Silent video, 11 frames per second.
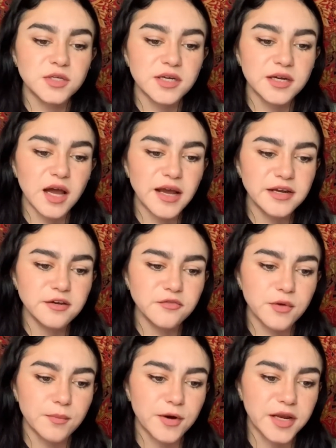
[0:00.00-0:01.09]
kind of
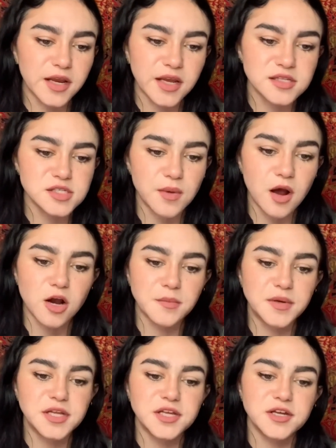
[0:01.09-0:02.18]
bringing in some harmony
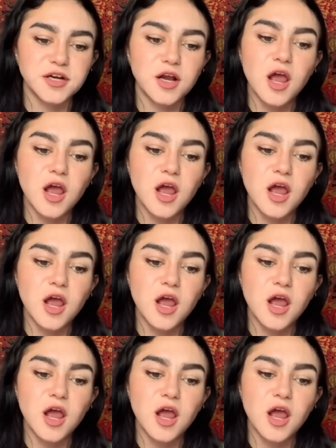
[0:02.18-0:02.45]
here.